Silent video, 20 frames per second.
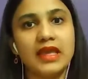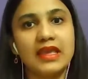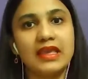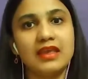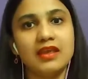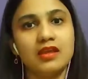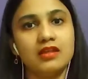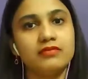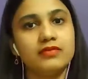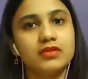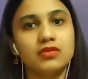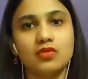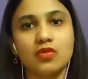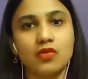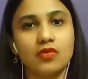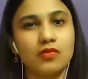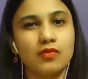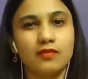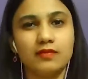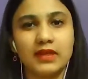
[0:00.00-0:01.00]
engage with a
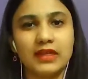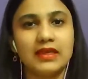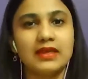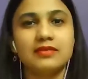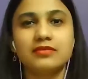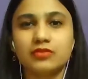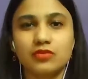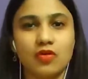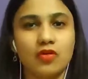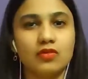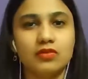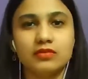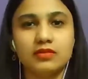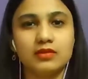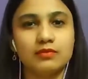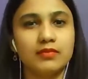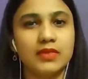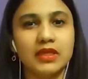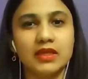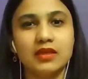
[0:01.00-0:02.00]
lot of like
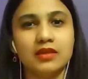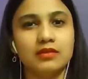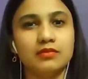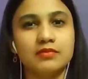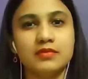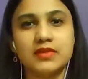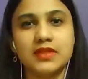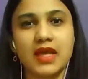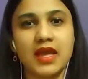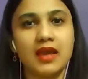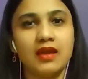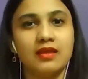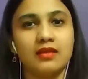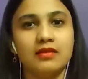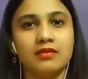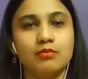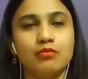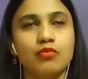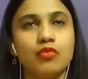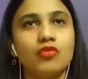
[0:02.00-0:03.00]
astrology memes
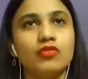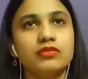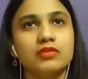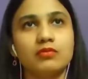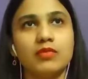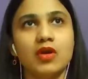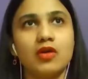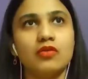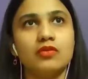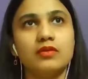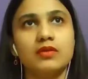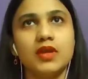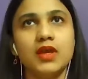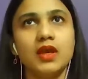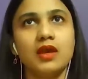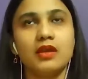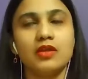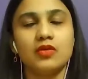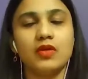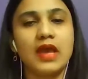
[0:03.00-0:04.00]
and post about
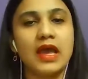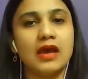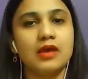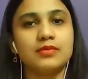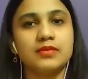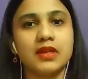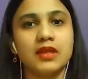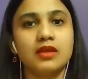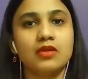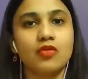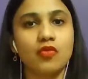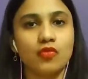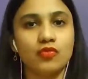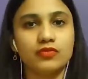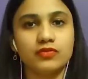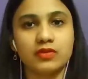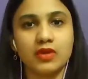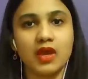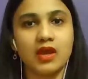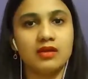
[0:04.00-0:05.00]
apps like
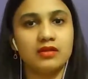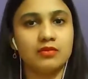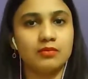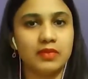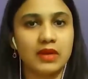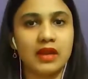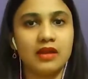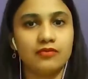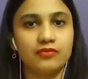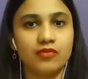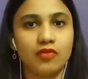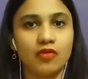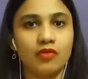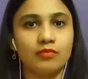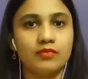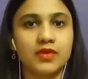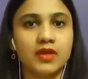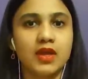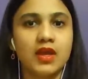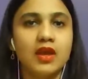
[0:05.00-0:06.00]
co-star and
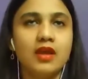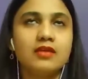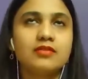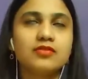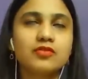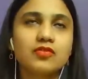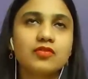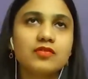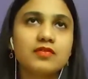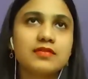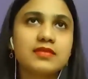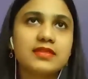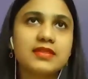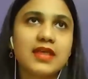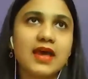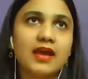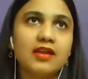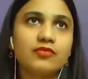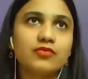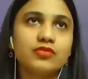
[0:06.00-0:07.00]
platform. So
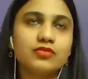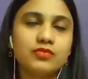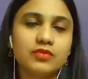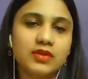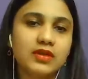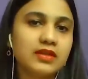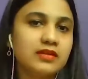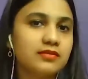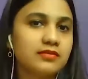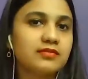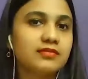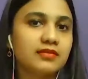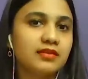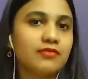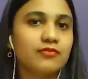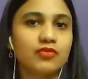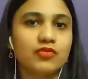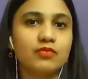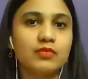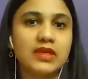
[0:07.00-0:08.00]
that was really
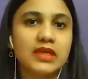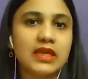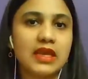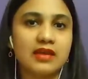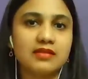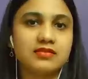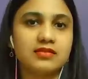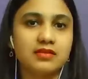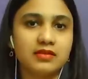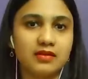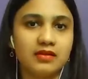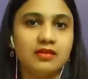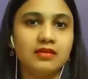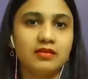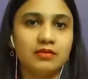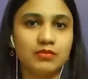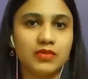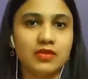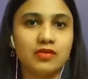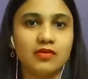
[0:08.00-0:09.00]
interesting for me as an
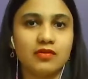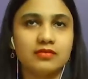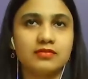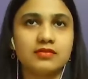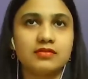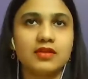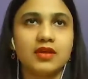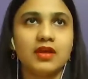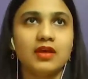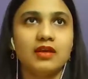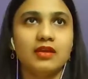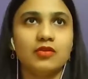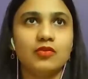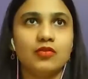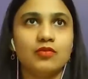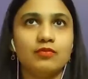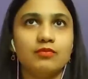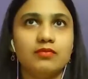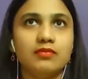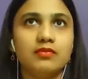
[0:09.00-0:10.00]
Indian because you
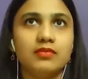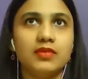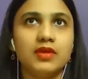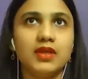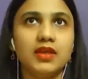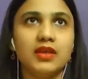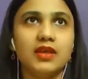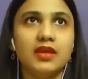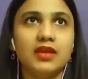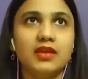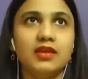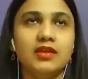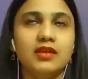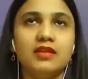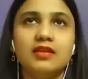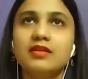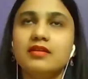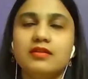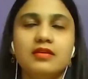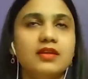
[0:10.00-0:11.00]
know
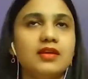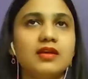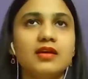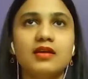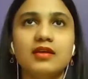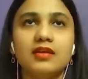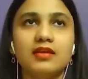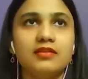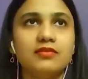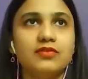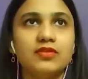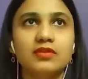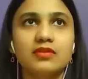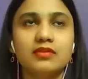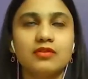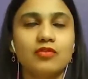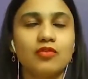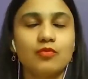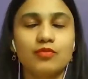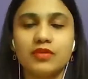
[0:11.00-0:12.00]
in India,
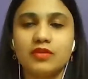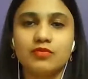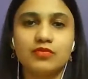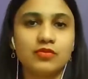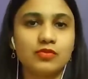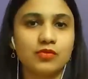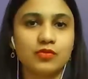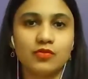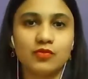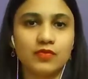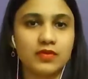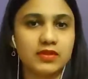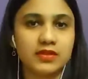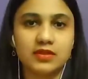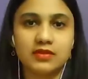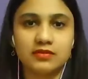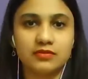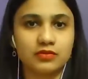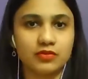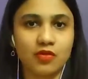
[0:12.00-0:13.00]
even people who
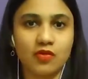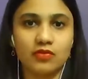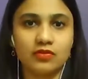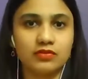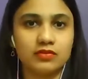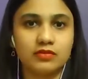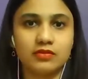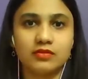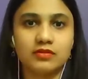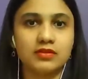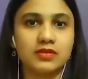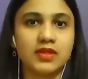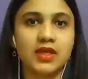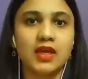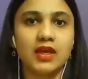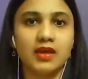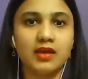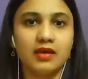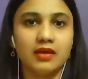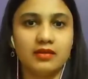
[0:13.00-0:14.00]
visit astrologers
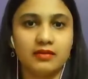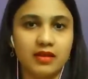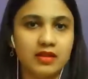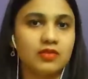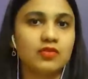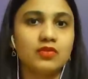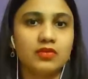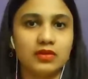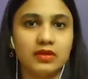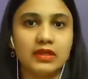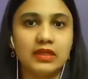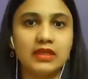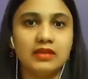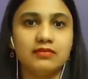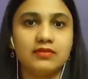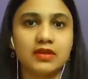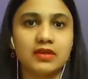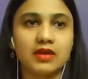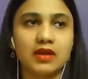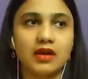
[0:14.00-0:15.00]
regularly,
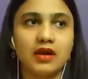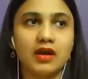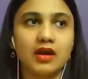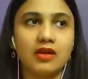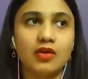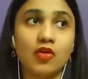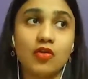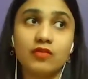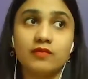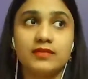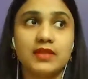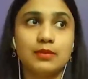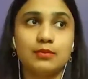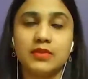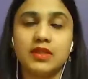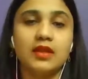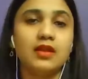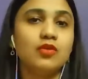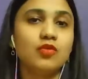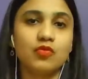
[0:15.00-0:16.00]
even a lot of
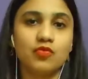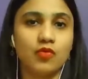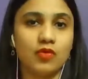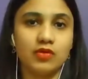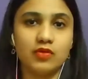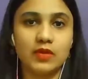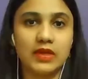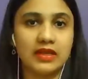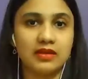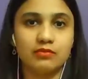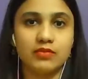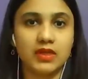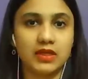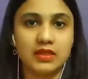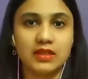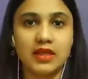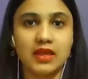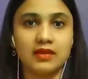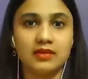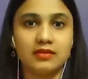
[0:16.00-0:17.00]
them they don't want to
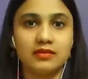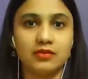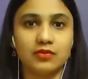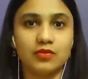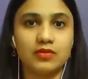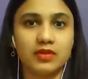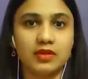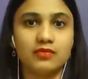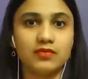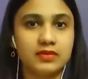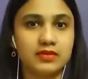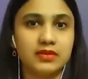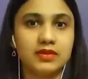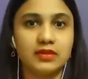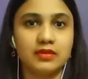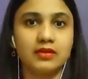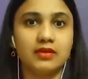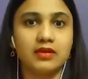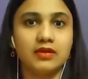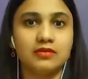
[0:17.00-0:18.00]
admit that they're
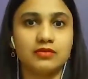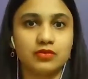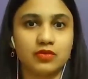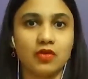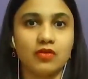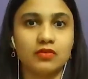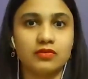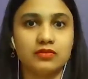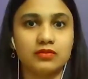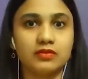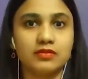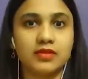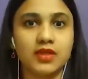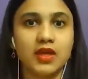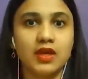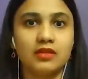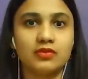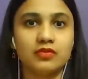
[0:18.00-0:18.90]
visiting astrologers.